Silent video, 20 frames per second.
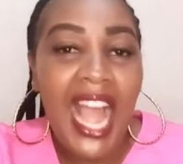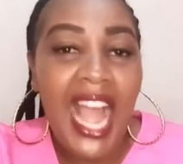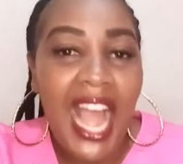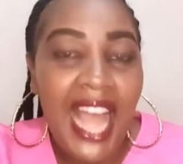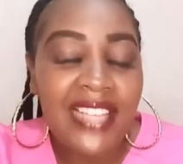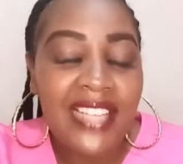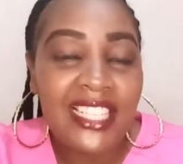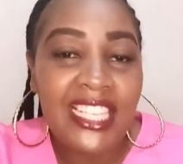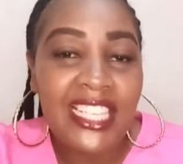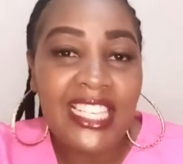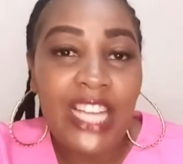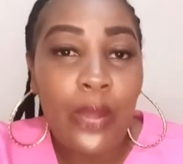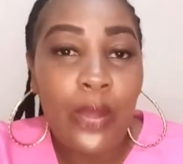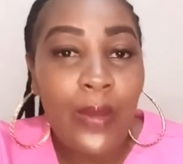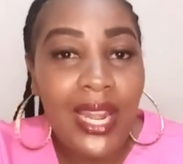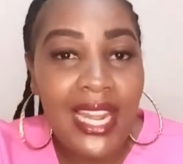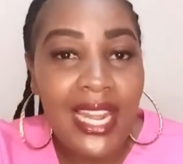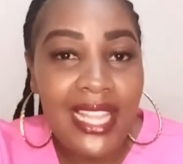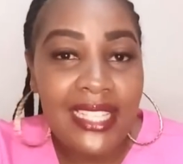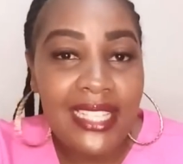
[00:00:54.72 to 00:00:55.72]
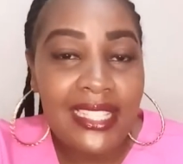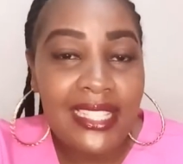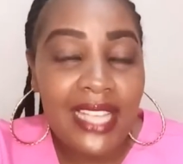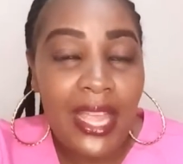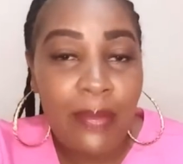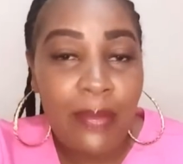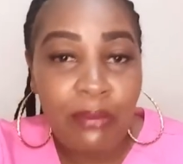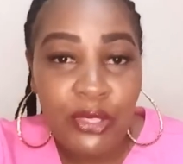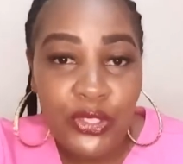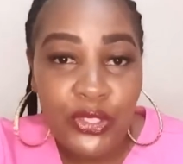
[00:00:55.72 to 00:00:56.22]
And in our last
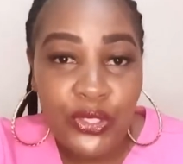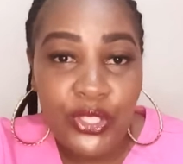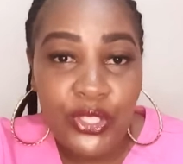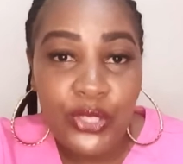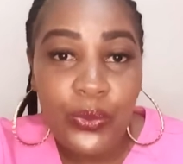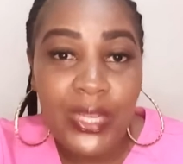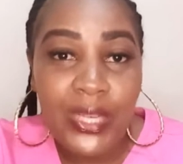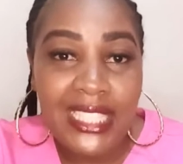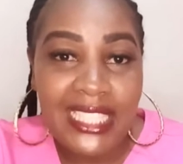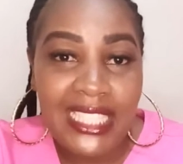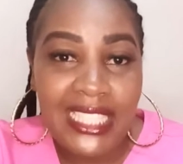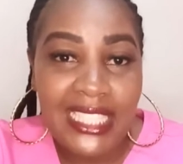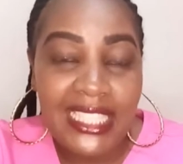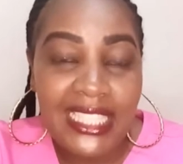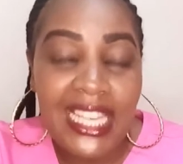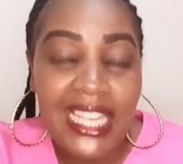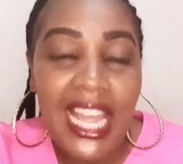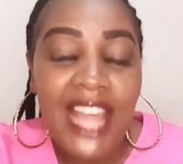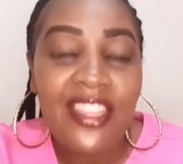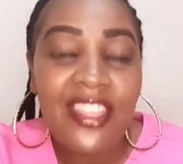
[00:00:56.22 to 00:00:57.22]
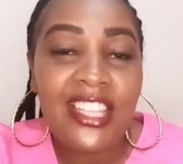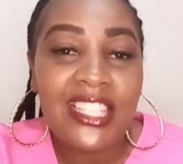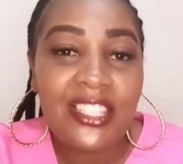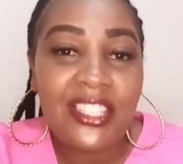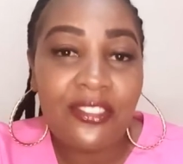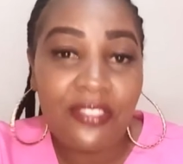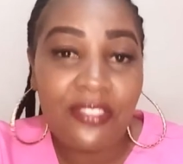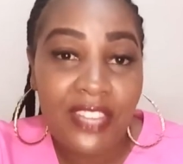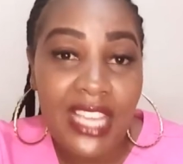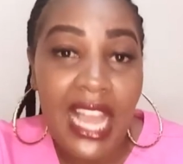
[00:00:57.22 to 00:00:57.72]
episode, we did the
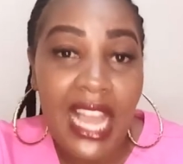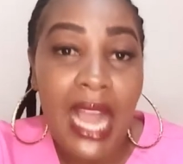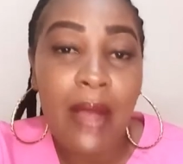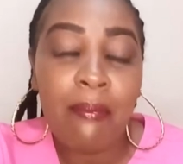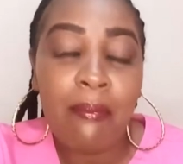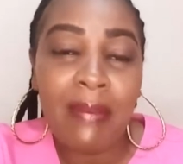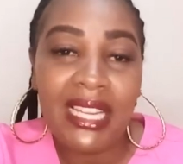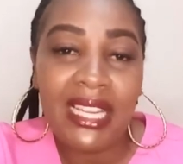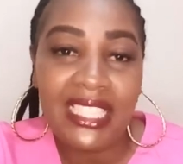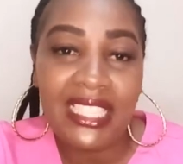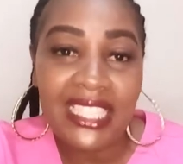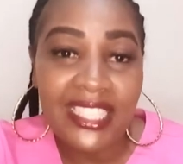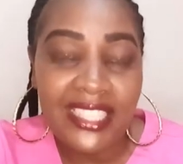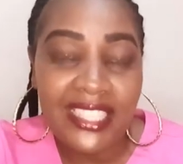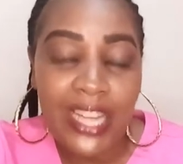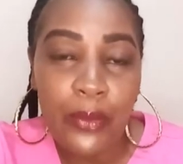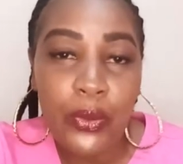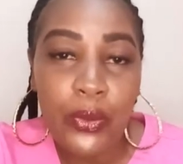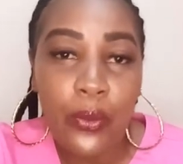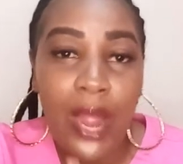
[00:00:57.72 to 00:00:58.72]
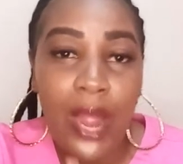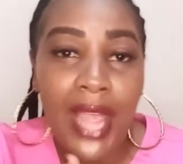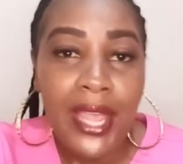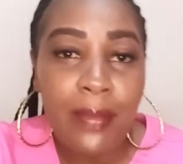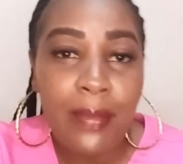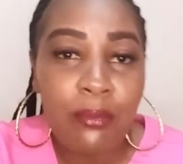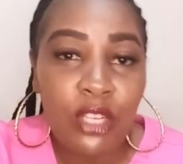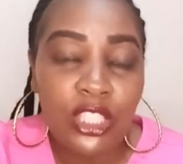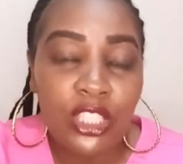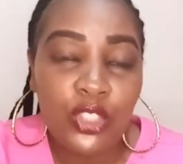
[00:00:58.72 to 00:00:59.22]
severe malaria. We were
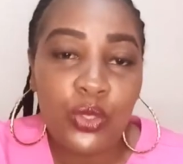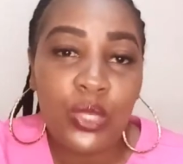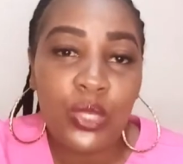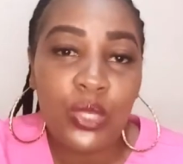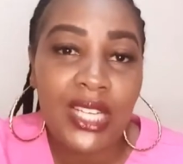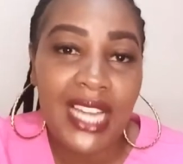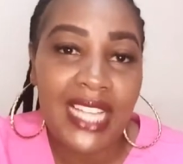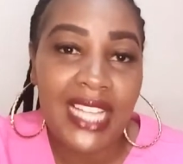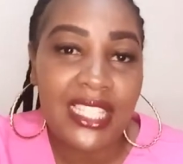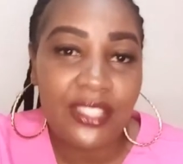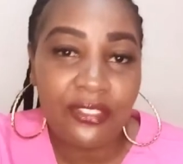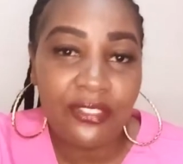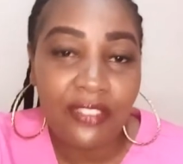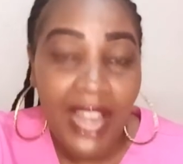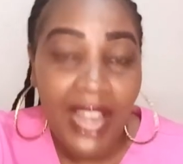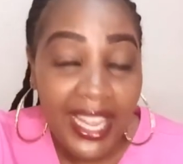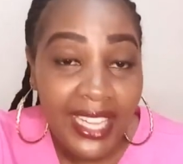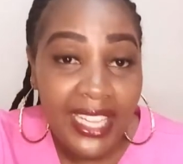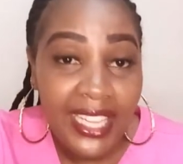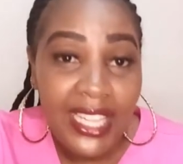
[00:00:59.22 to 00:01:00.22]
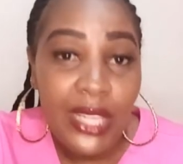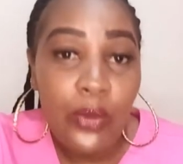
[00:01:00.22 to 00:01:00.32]
able to classify.